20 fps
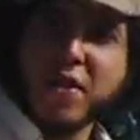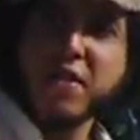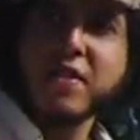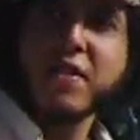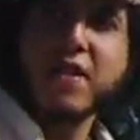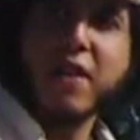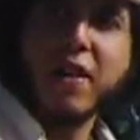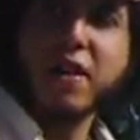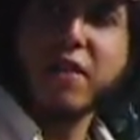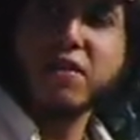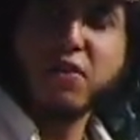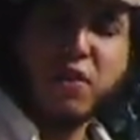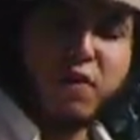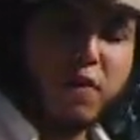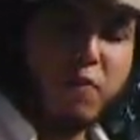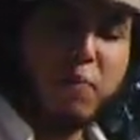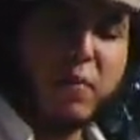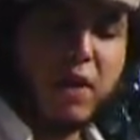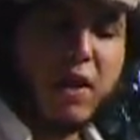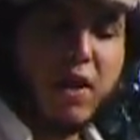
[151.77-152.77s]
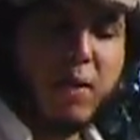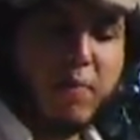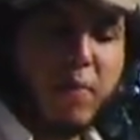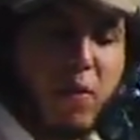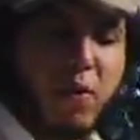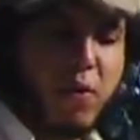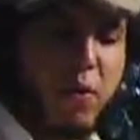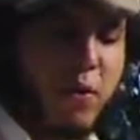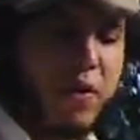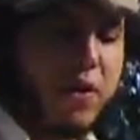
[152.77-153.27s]
Horse, yeah. So if you pick
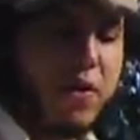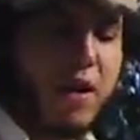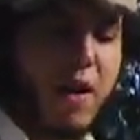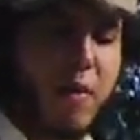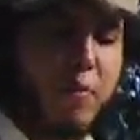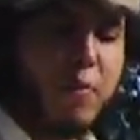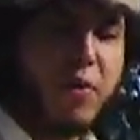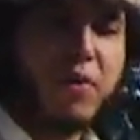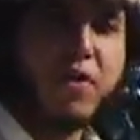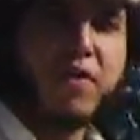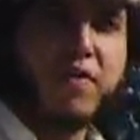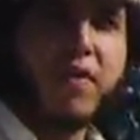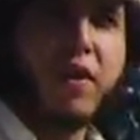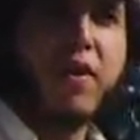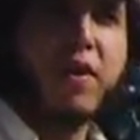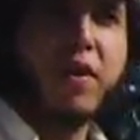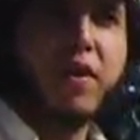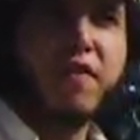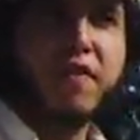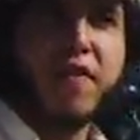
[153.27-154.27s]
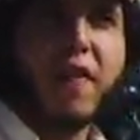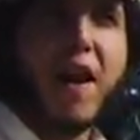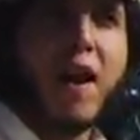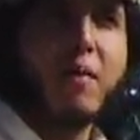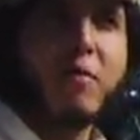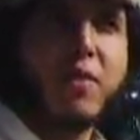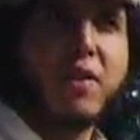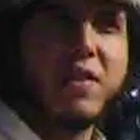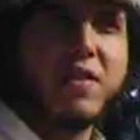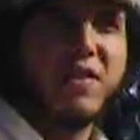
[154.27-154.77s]
up a horse apple, it's very
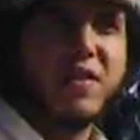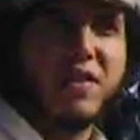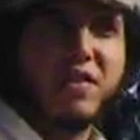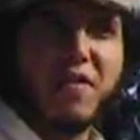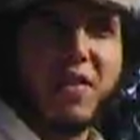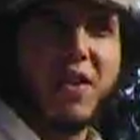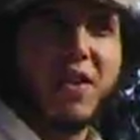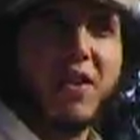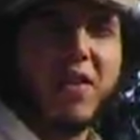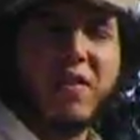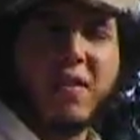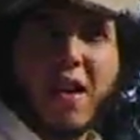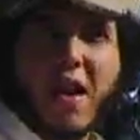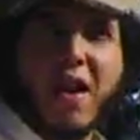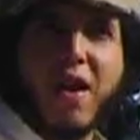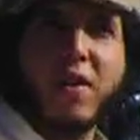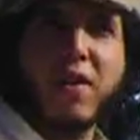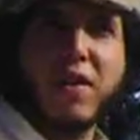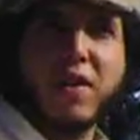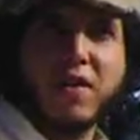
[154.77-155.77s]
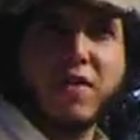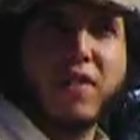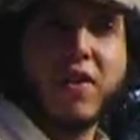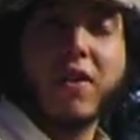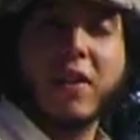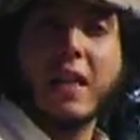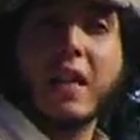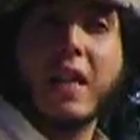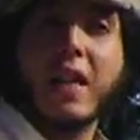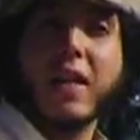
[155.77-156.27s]
fibrous, it's very airy, it's
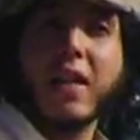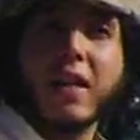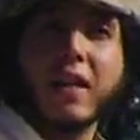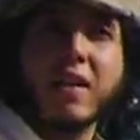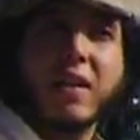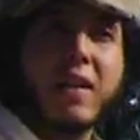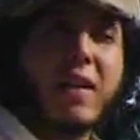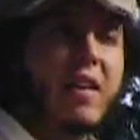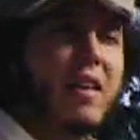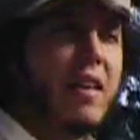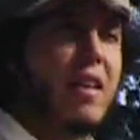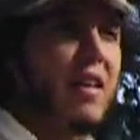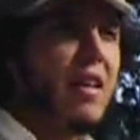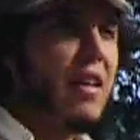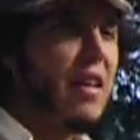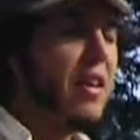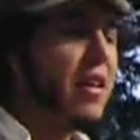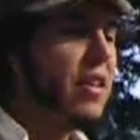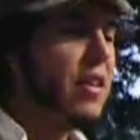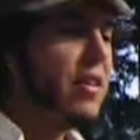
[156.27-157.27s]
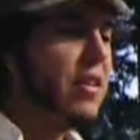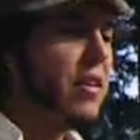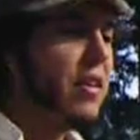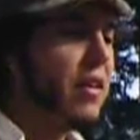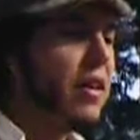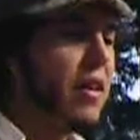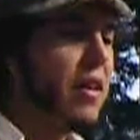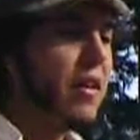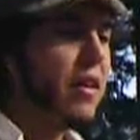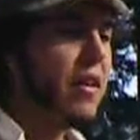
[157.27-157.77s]
very light, and
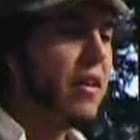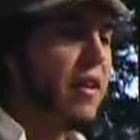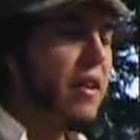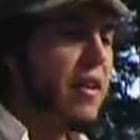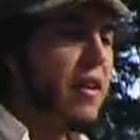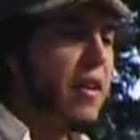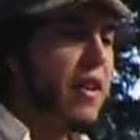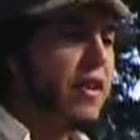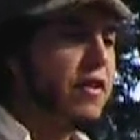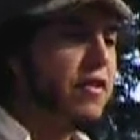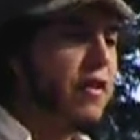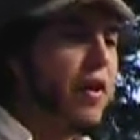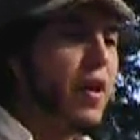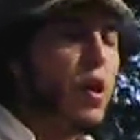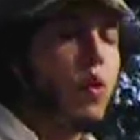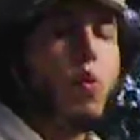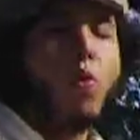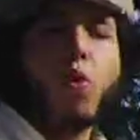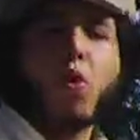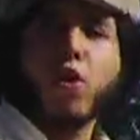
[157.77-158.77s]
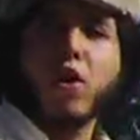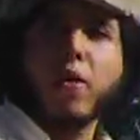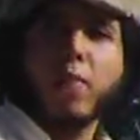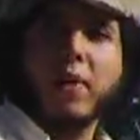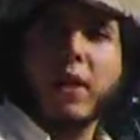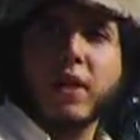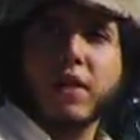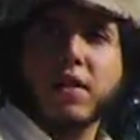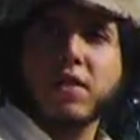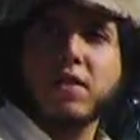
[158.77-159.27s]
it's very
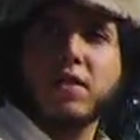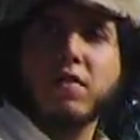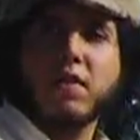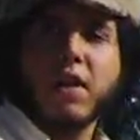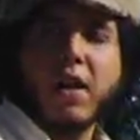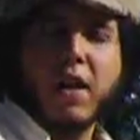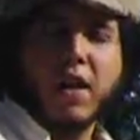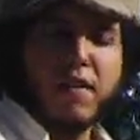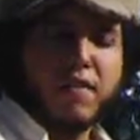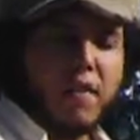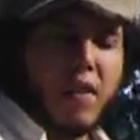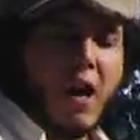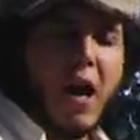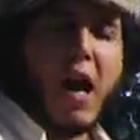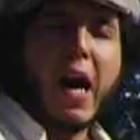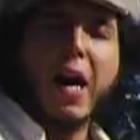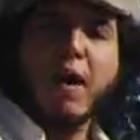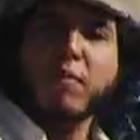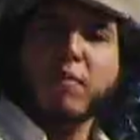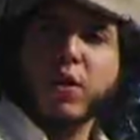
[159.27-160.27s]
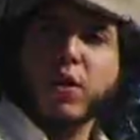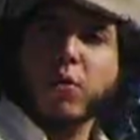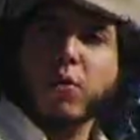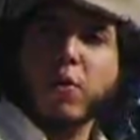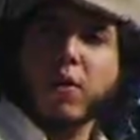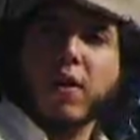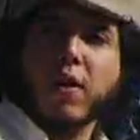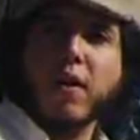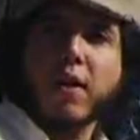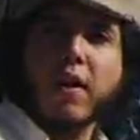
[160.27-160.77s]
warming. It's a kind of a hot
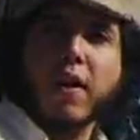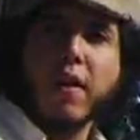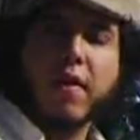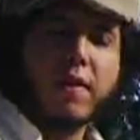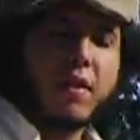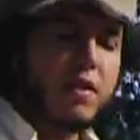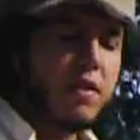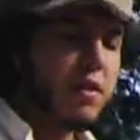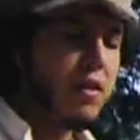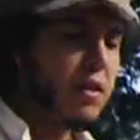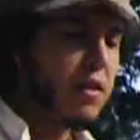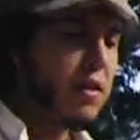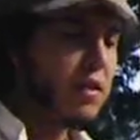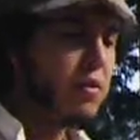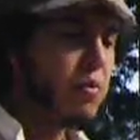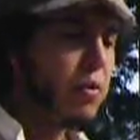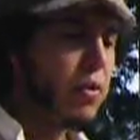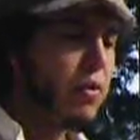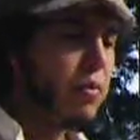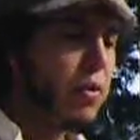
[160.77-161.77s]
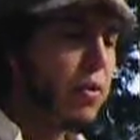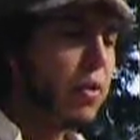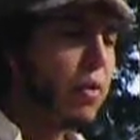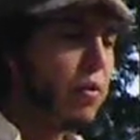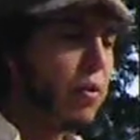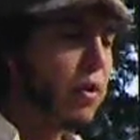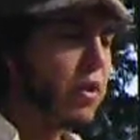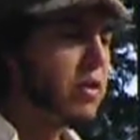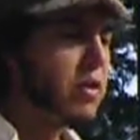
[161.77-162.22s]
manure, and this one really